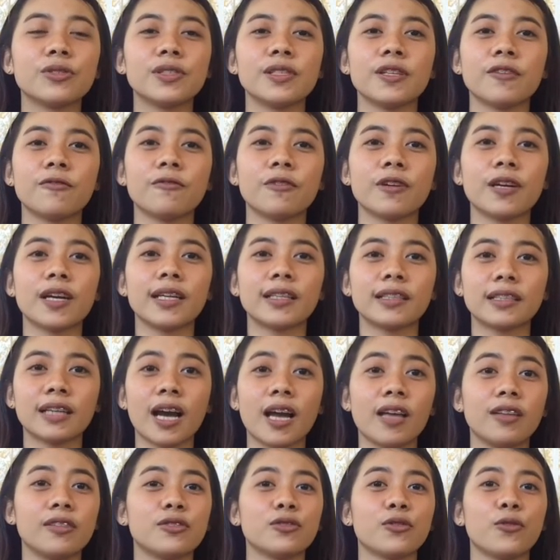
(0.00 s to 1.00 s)
different
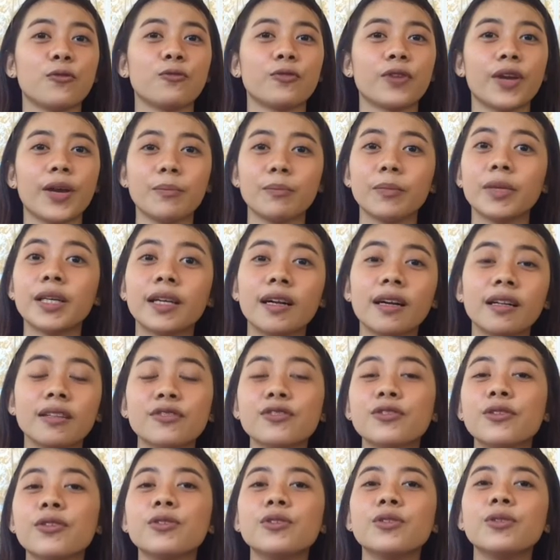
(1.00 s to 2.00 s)
kinds of
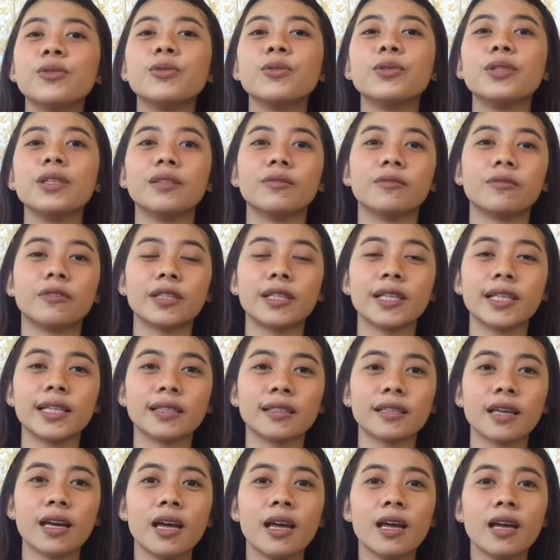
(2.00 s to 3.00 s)
chemicals on you,
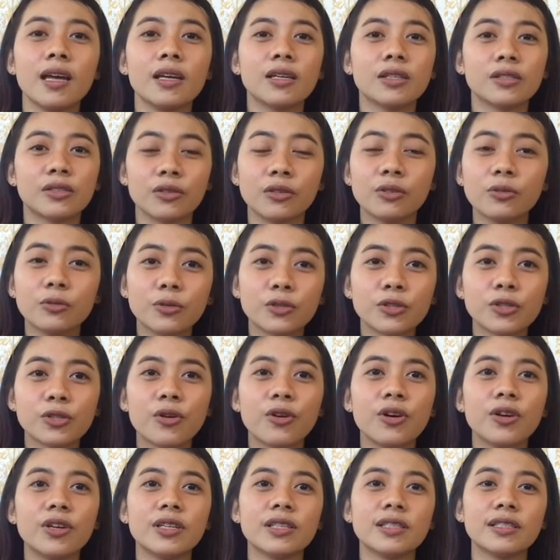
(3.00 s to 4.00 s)
different
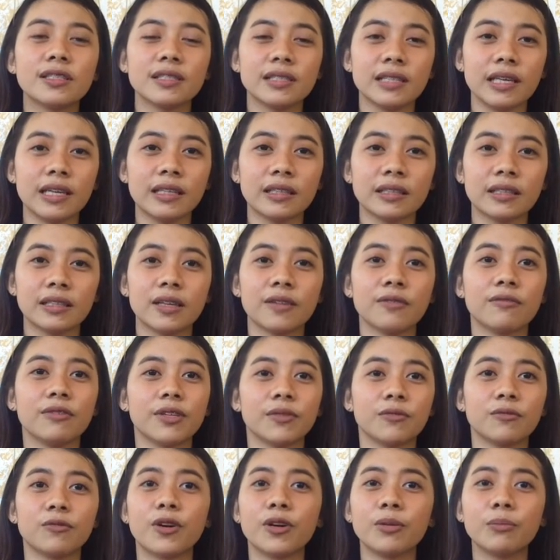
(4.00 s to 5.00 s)
solutions, and
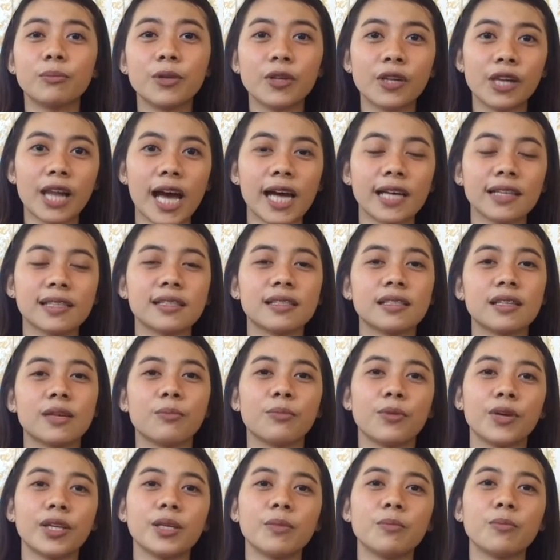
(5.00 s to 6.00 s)
even formulas na
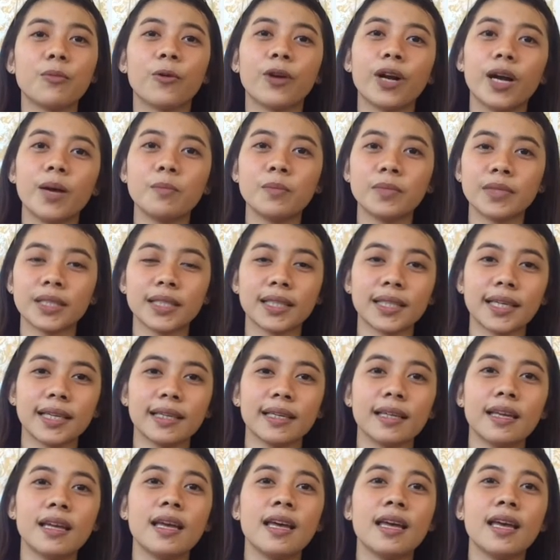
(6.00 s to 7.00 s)
pwede mong
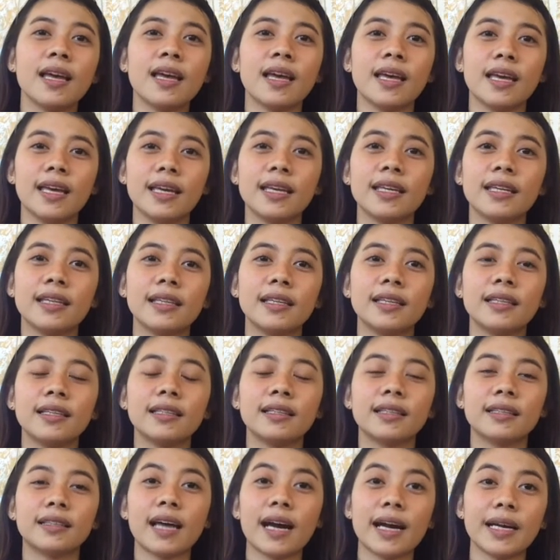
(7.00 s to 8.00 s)
gamitin
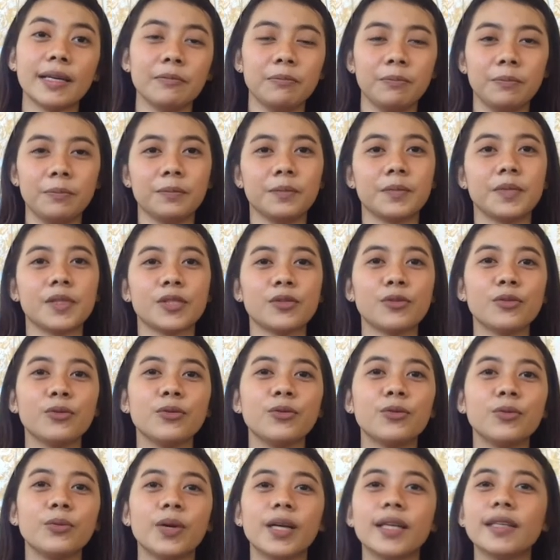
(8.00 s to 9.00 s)
in time.
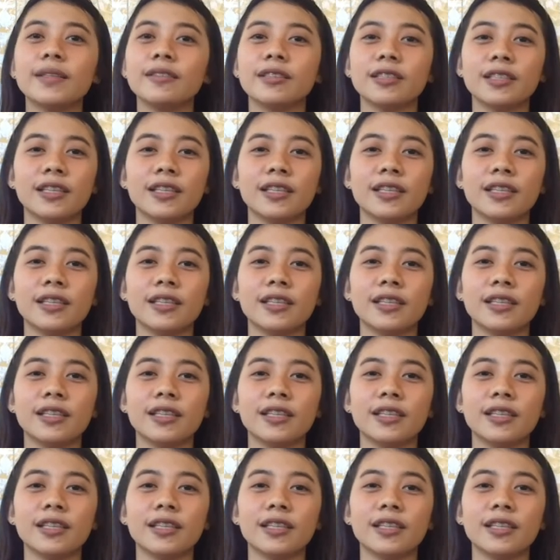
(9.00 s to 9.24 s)
So ayun